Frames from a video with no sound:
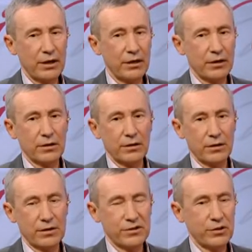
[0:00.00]

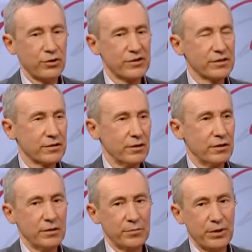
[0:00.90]
any serious
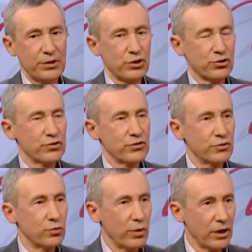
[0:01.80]
politicians
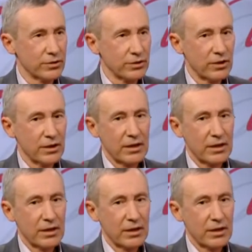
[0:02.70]
in the world